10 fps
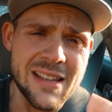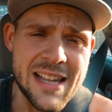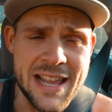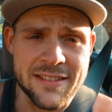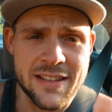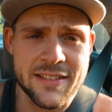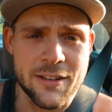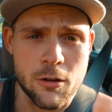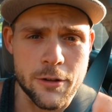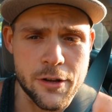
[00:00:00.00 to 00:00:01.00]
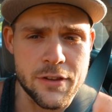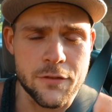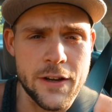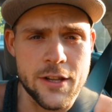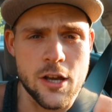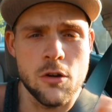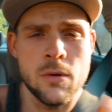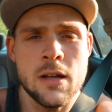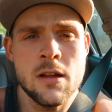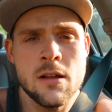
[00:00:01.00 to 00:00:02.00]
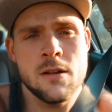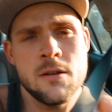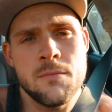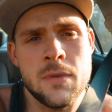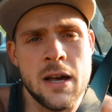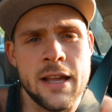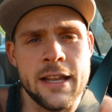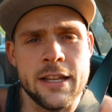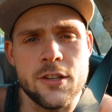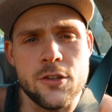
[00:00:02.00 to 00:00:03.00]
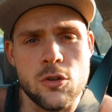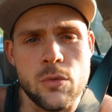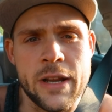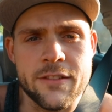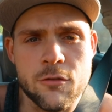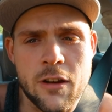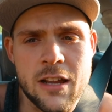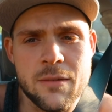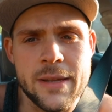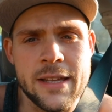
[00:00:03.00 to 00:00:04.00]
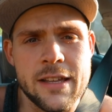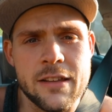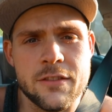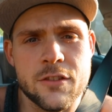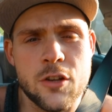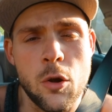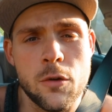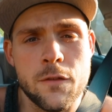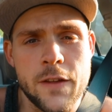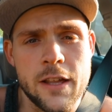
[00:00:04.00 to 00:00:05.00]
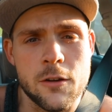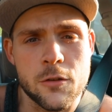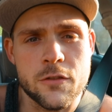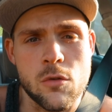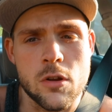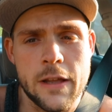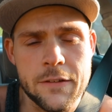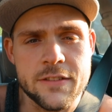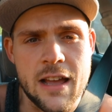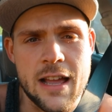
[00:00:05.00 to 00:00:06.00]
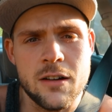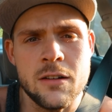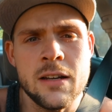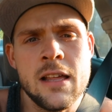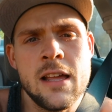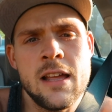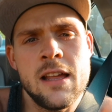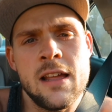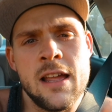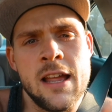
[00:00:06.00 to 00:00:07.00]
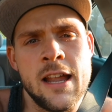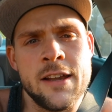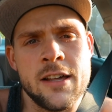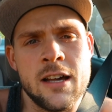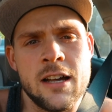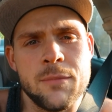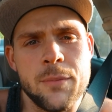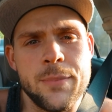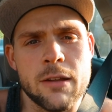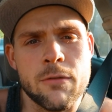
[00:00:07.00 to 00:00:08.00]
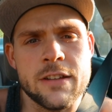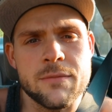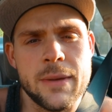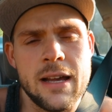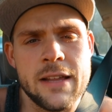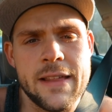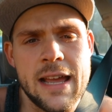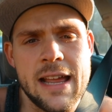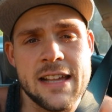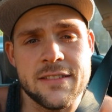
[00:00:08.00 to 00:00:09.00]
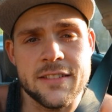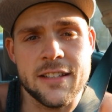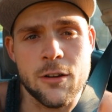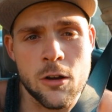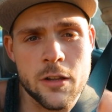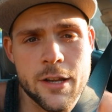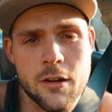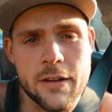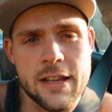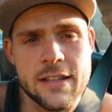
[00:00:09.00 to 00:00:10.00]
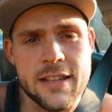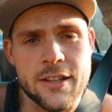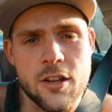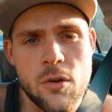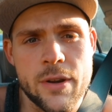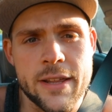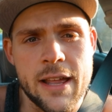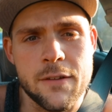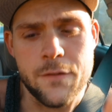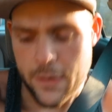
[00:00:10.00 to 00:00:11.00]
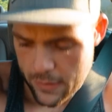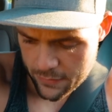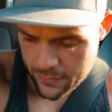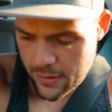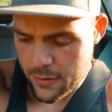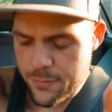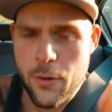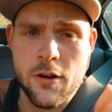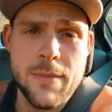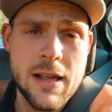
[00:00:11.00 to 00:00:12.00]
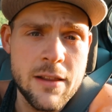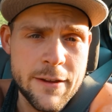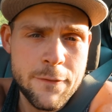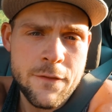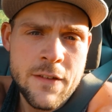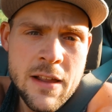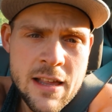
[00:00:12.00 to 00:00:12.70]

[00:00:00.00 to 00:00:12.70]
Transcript: And as I said earlier in this video, my new Instagram is CodeFit underscore lifestyle. And um, a big reason behind that, as I said earlier, is that coding and fitness is part of my life.